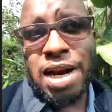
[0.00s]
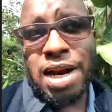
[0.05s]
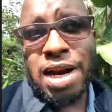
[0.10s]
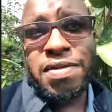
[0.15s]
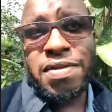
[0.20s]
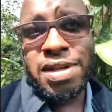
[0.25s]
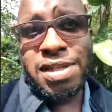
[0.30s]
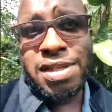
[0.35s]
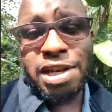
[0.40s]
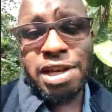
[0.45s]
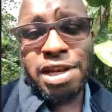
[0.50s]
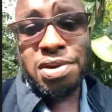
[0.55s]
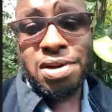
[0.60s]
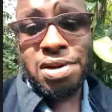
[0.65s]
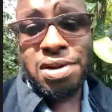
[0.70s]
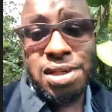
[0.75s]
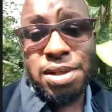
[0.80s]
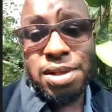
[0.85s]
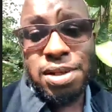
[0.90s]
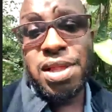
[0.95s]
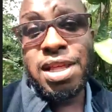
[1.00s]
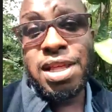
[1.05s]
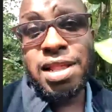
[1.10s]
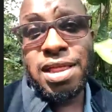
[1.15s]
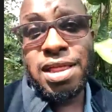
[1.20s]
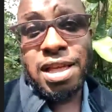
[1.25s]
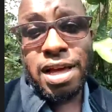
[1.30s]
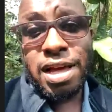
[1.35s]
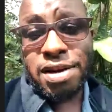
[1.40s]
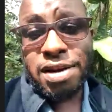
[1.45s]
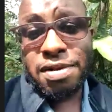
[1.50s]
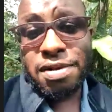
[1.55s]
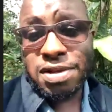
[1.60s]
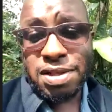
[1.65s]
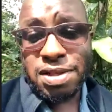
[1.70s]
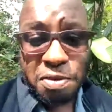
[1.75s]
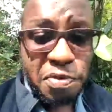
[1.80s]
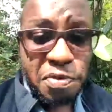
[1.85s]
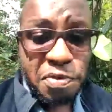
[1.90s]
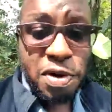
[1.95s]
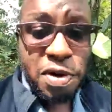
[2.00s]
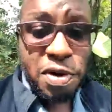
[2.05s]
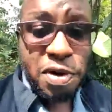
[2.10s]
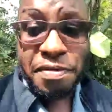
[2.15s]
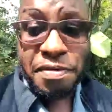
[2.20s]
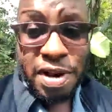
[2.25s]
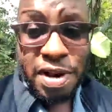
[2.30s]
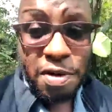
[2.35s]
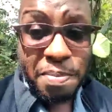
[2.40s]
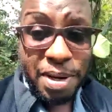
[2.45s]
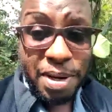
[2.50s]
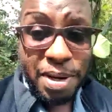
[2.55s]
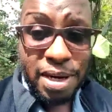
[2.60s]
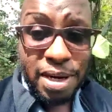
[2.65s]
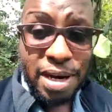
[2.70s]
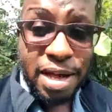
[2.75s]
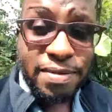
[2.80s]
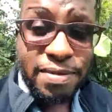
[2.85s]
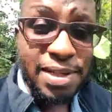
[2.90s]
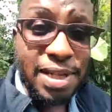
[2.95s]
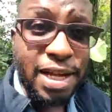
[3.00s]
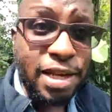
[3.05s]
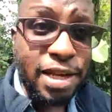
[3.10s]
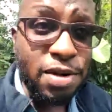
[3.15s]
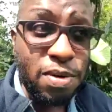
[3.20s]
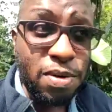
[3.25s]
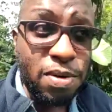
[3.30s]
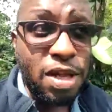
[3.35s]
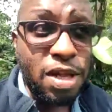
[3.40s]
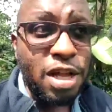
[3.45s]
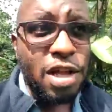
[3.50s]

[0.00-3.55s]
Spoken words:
having security within the software development lifecycle.